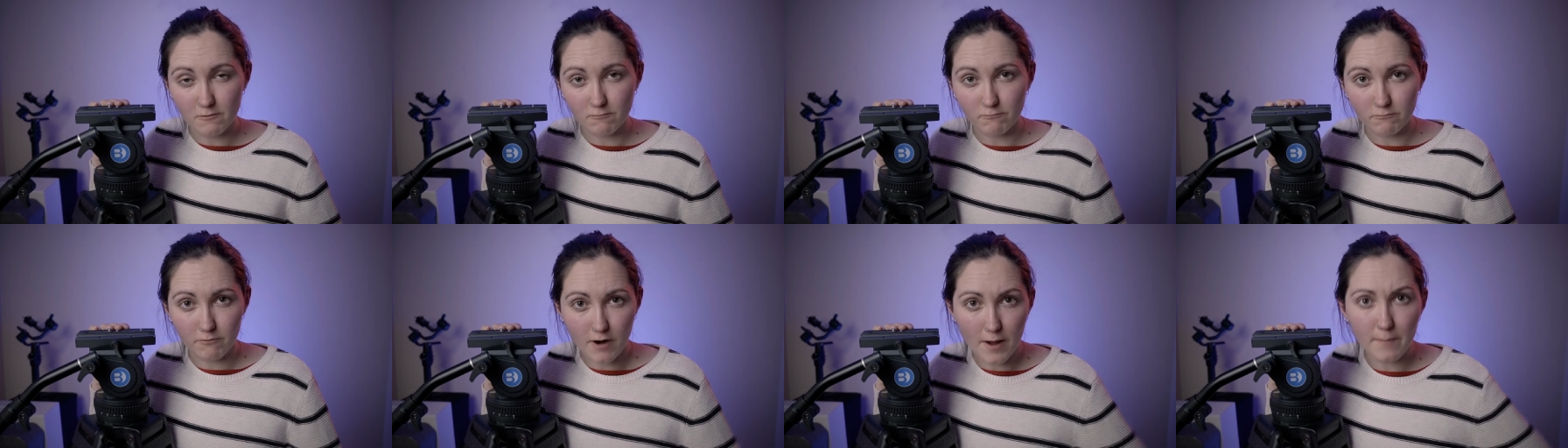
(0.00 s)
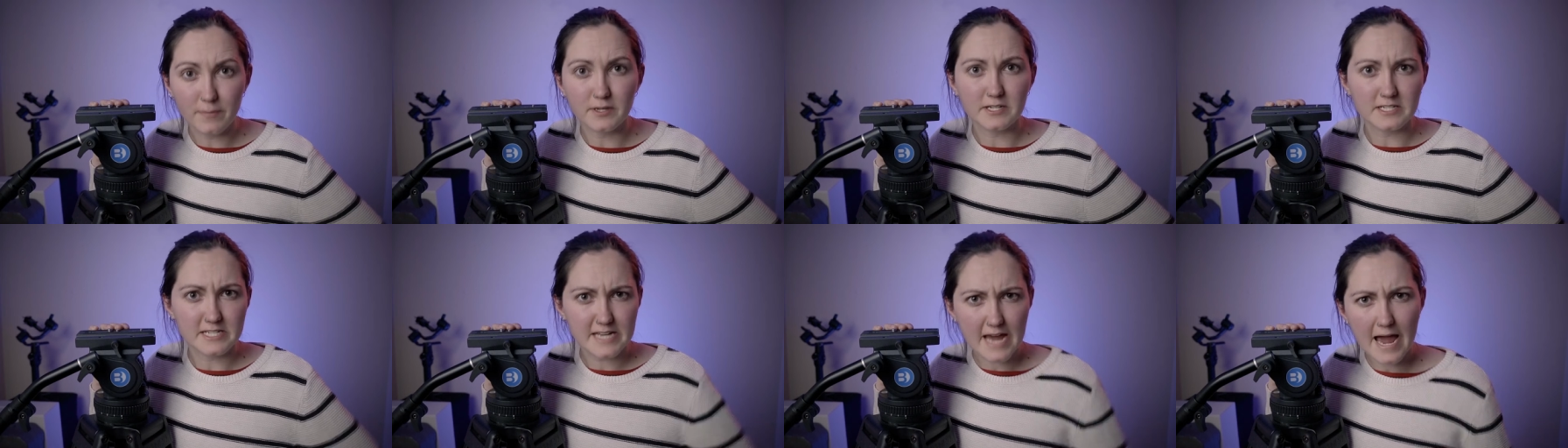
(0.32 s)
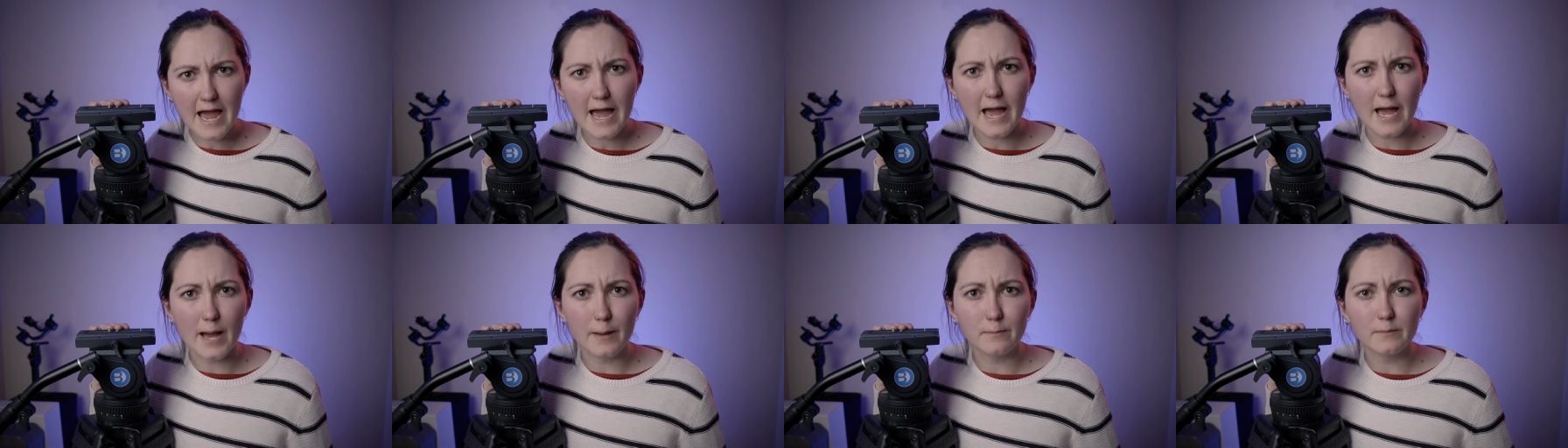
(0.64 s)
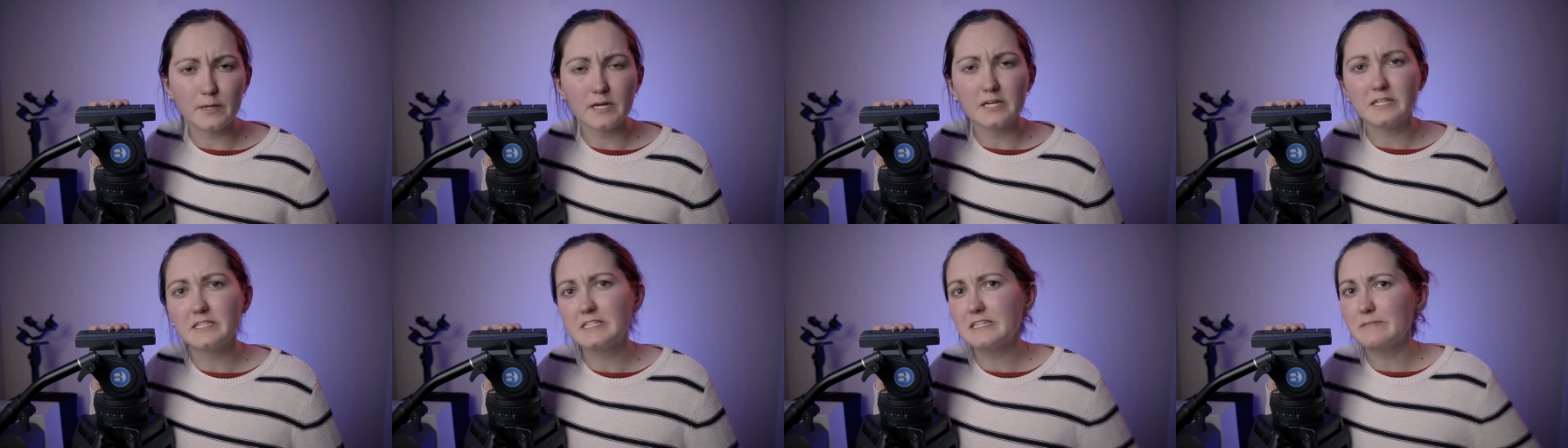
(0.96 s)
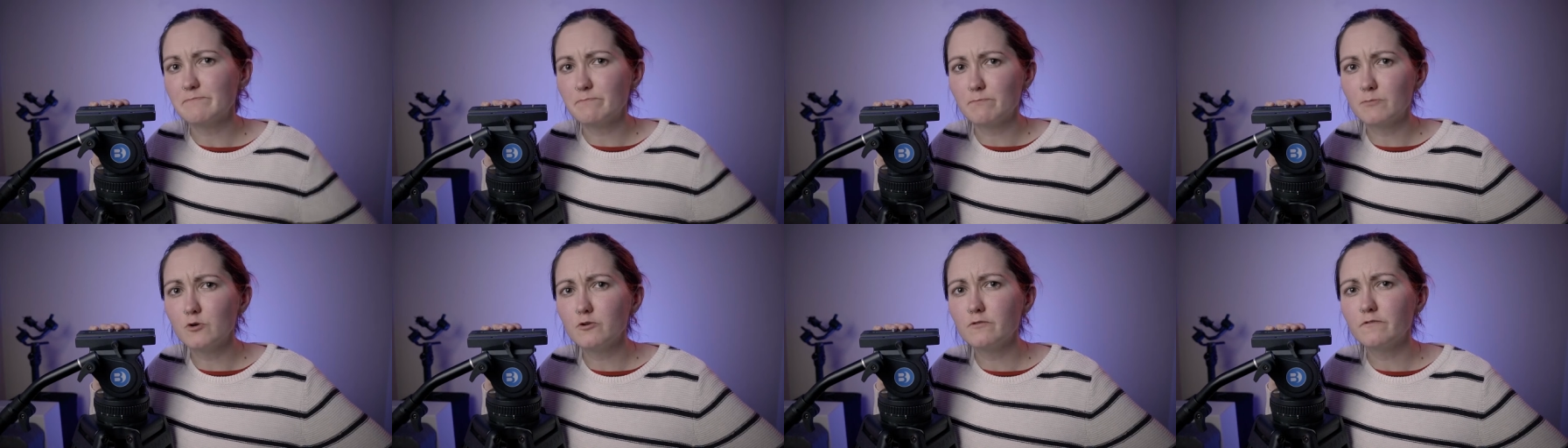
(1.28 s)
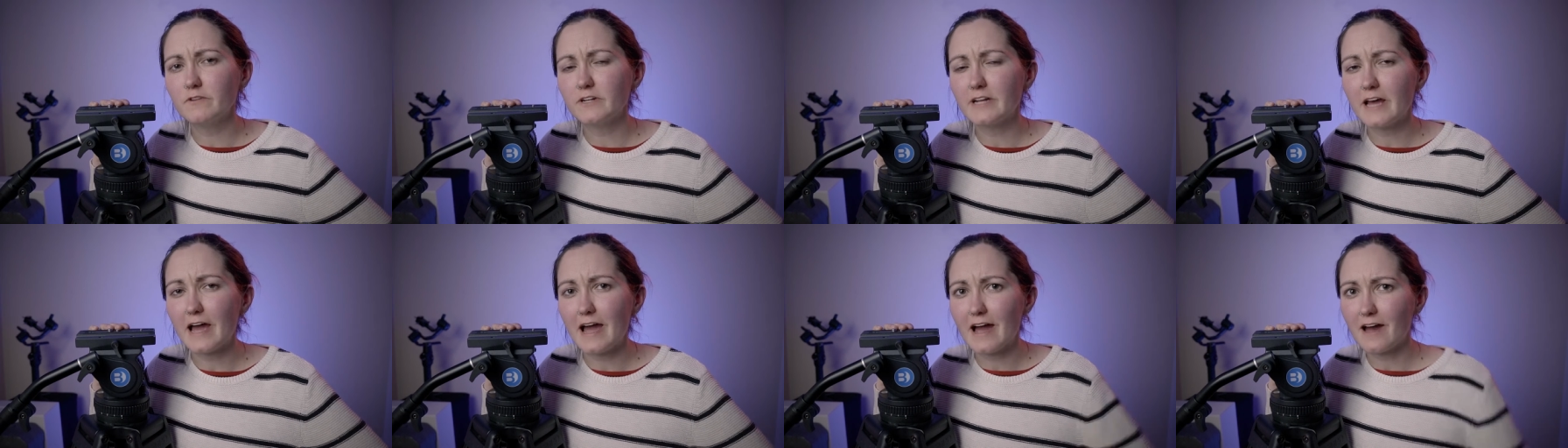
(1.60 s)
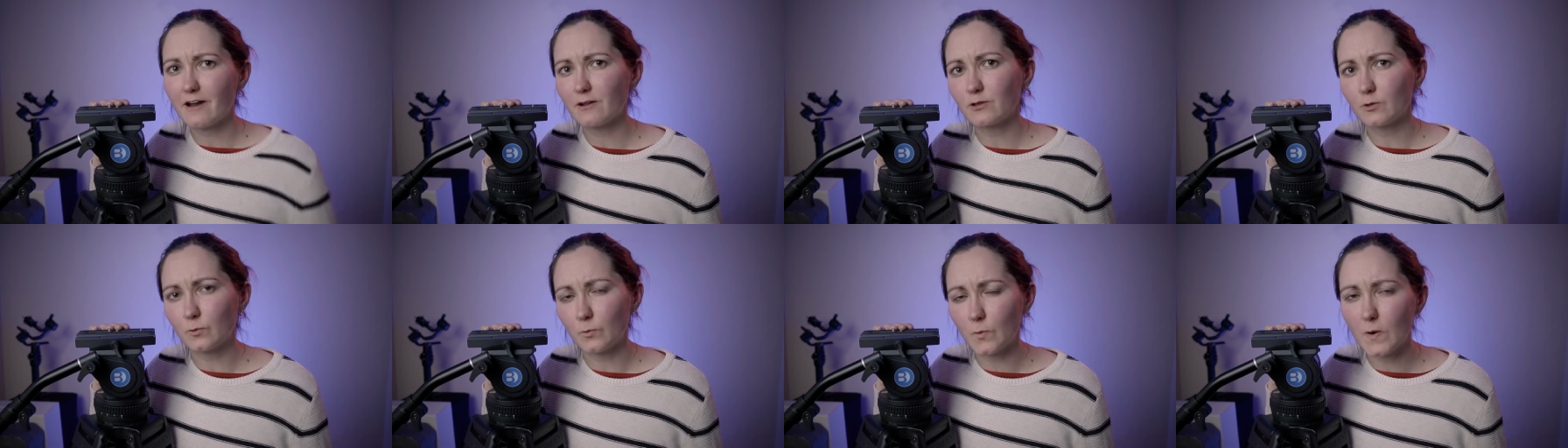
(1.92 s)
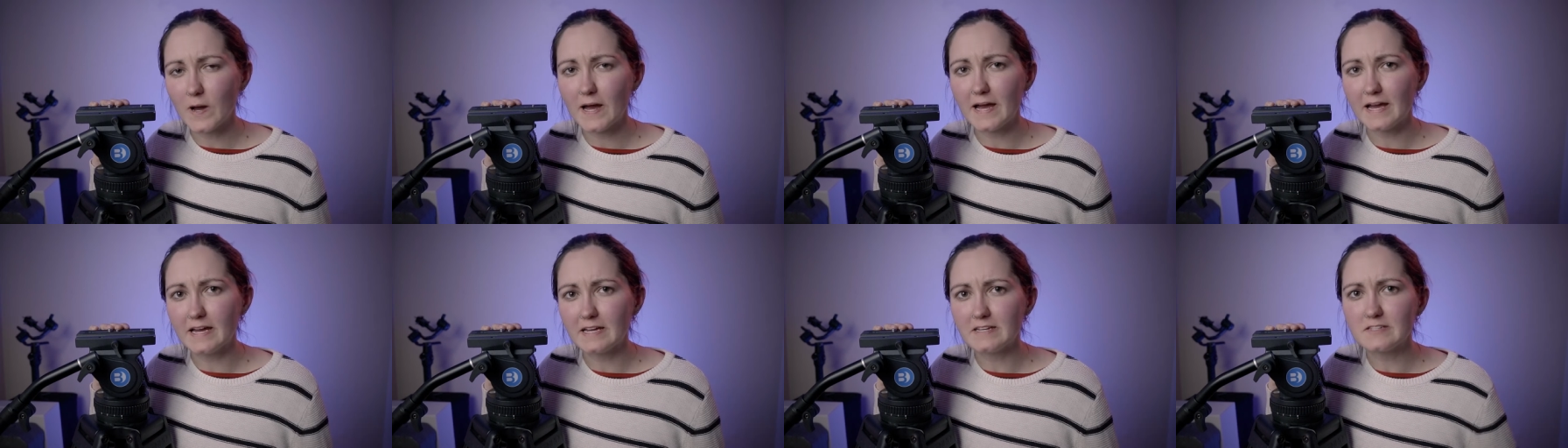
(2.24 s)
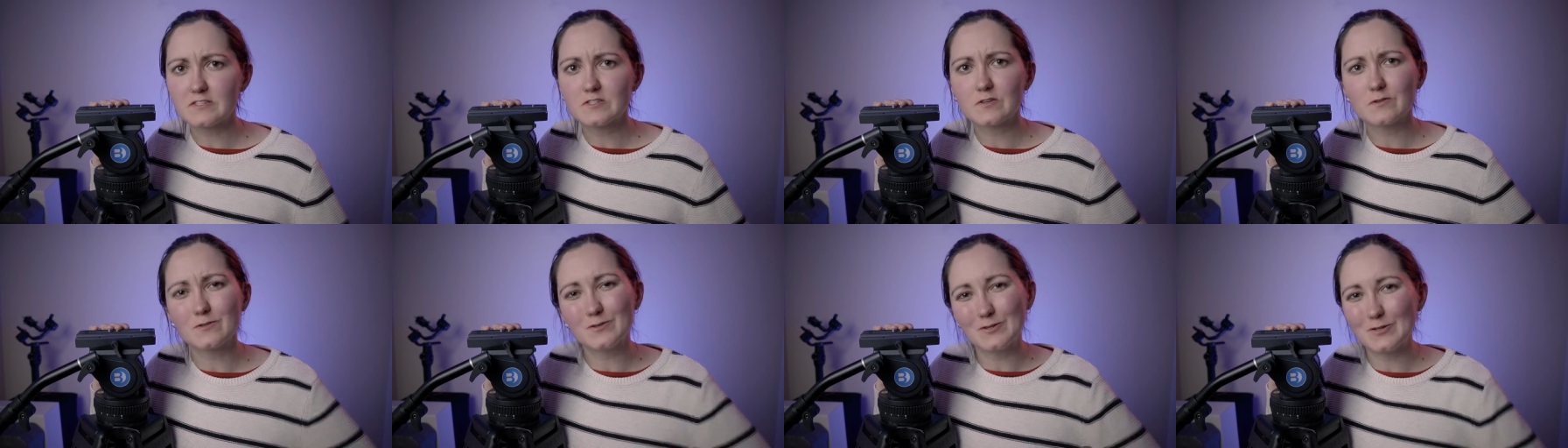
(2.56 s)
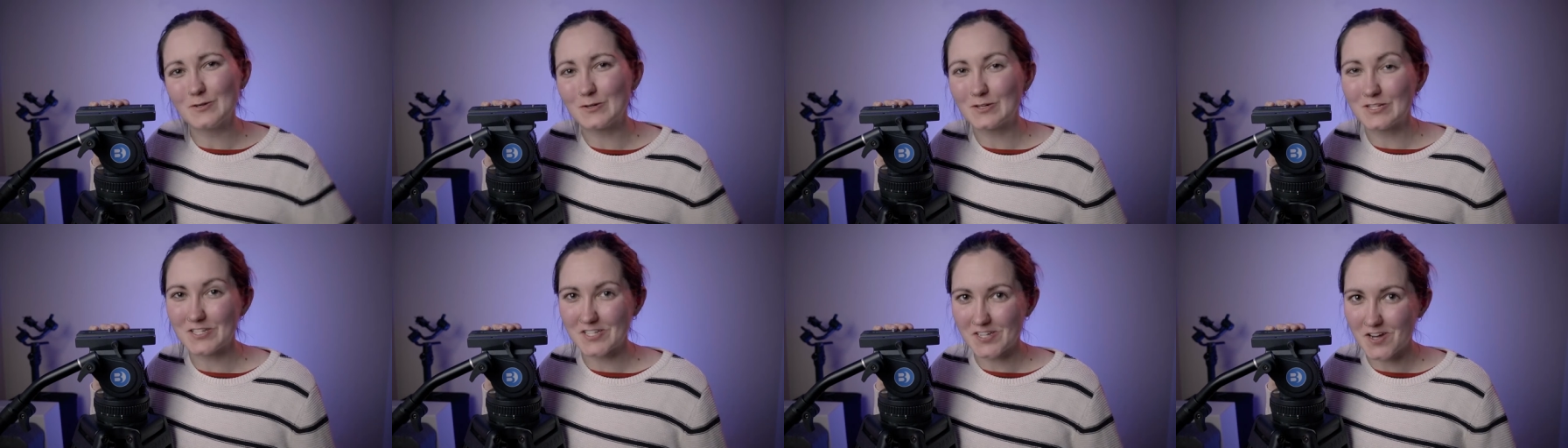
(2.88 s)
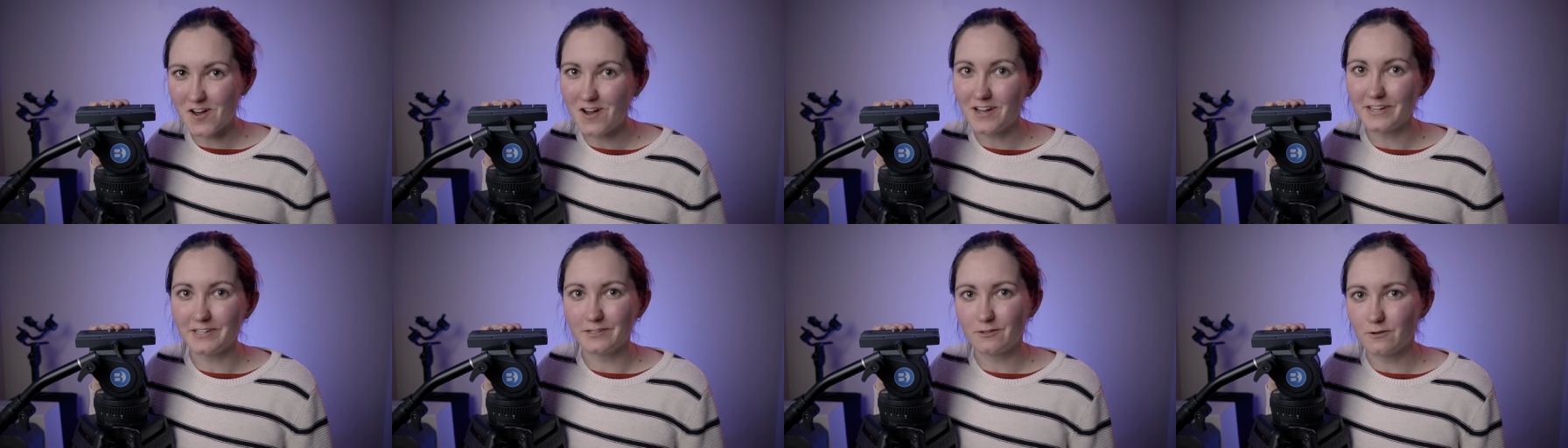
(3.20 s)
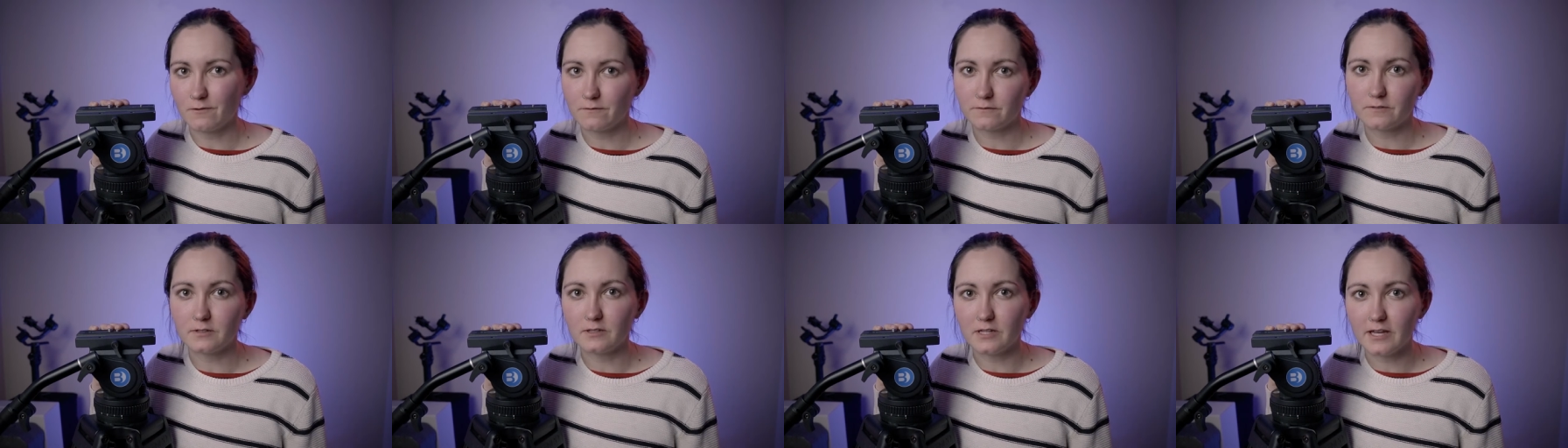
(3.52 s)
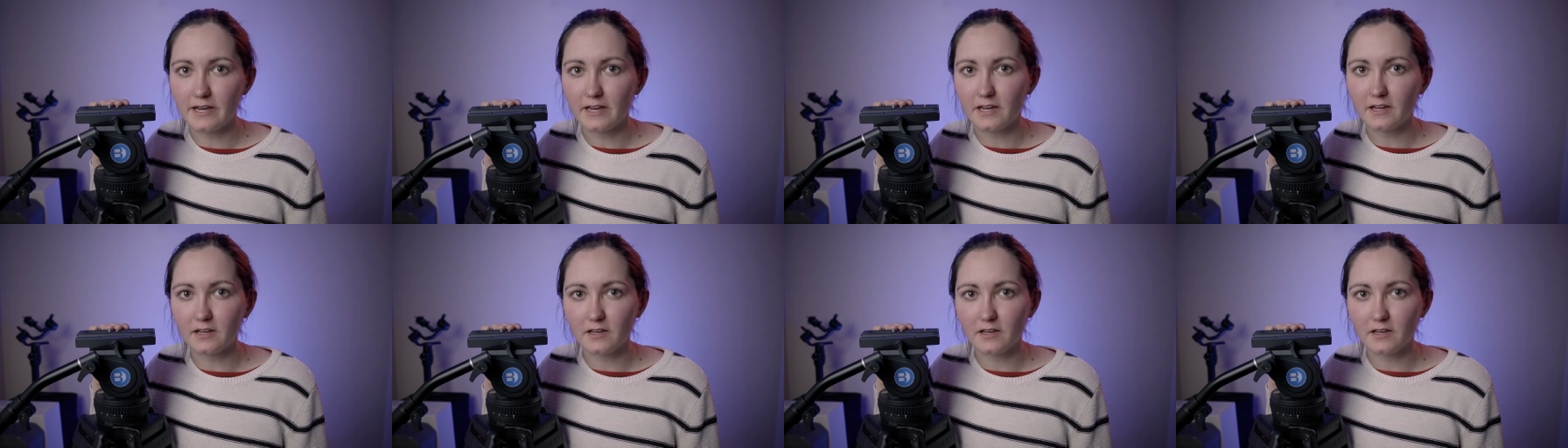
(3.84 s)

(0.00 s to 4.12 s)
rubber tab to move it out of the way so that you can tighten off the leg.